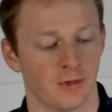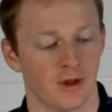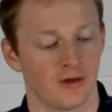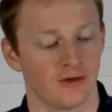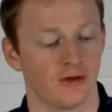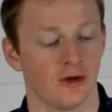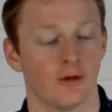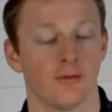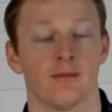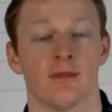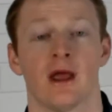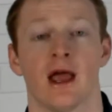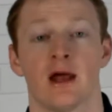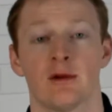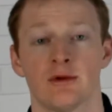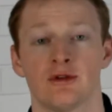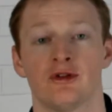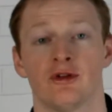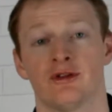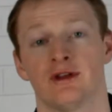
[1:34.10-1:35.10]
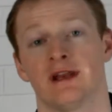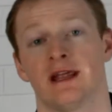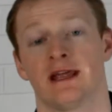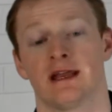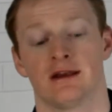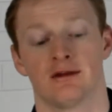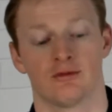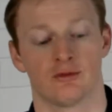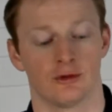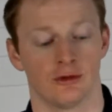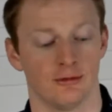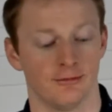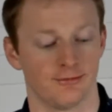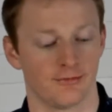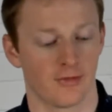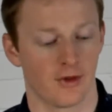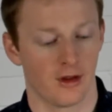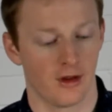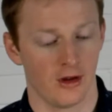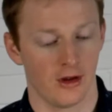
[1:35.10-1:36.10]
So how do we do the negative rule?
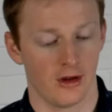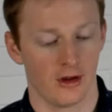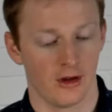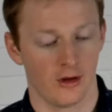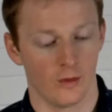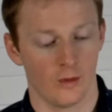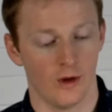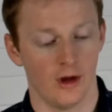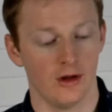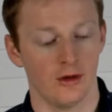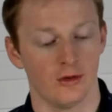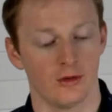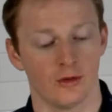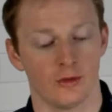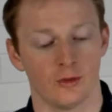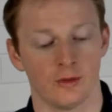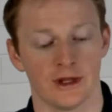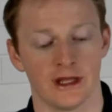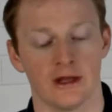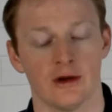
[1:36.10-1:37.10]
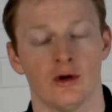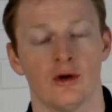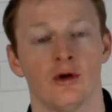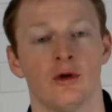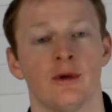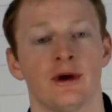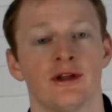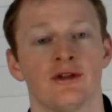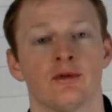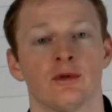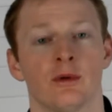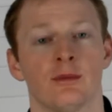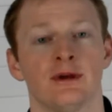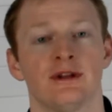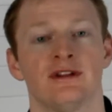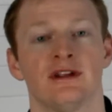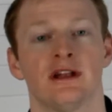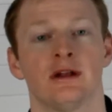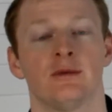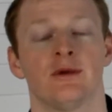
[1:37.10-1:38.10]
Well, we always, when we're
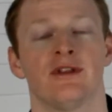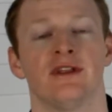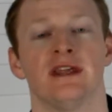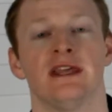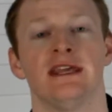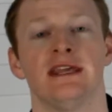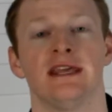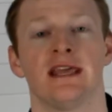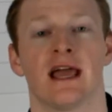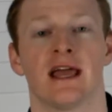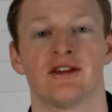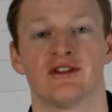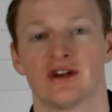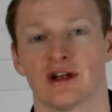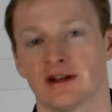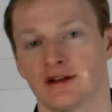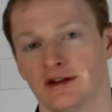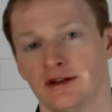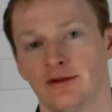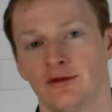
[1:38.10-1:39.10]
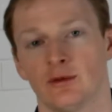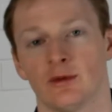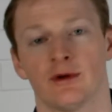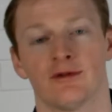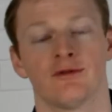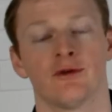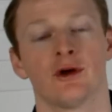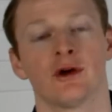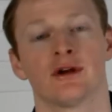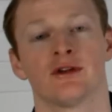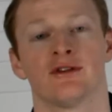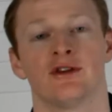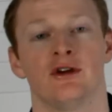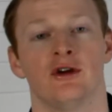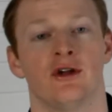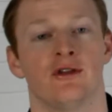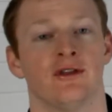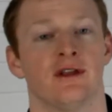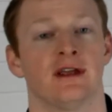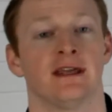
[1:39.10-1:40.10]
dealing with E adjectives, we're focusing
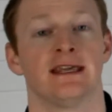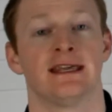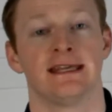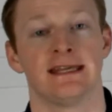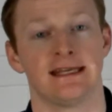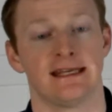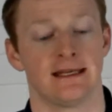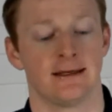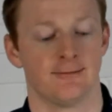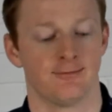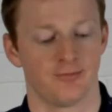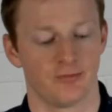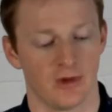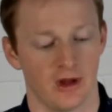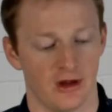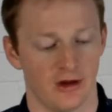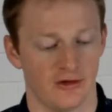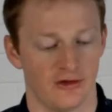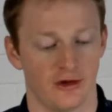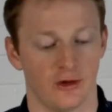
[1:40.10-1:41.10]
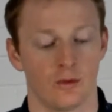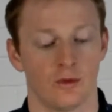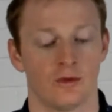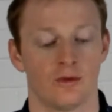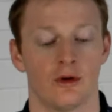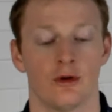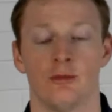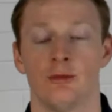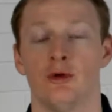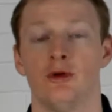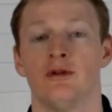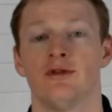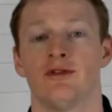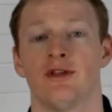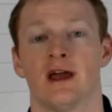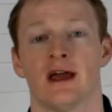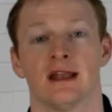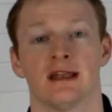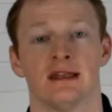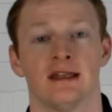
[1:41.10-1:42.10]
on the E. So we remove
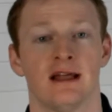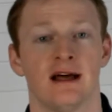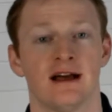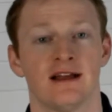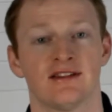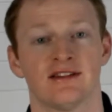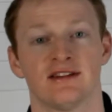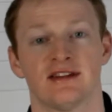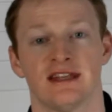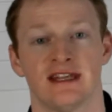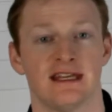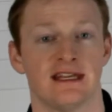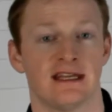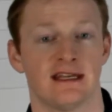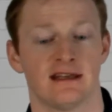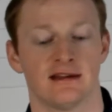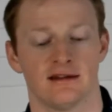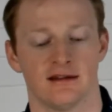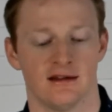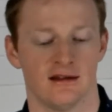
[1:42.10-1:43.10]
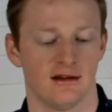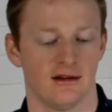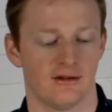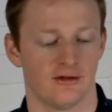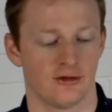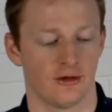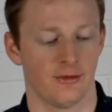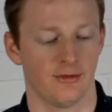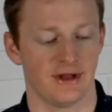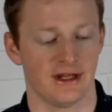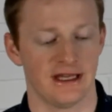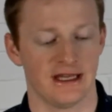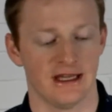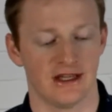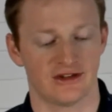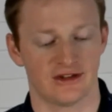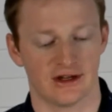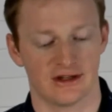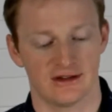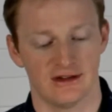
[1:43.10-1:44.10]
that last E from the E
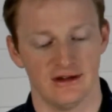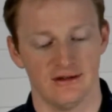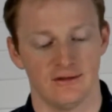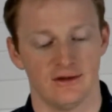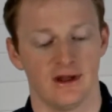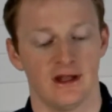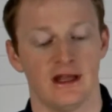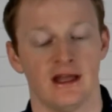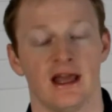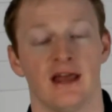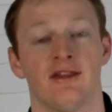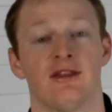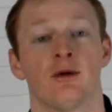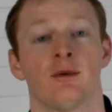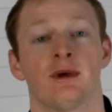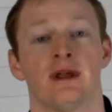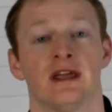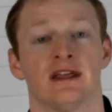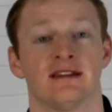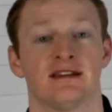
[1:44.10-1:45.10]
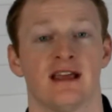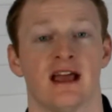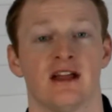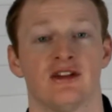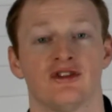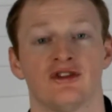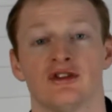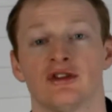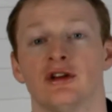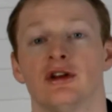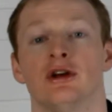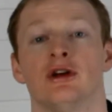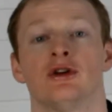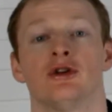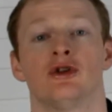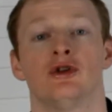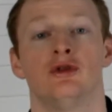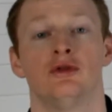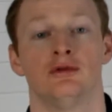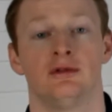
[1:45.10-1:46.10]
adjective, and then we attach
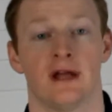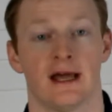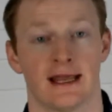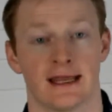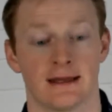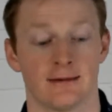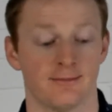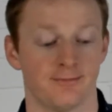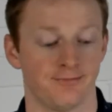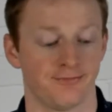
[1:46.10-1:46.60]
kunai.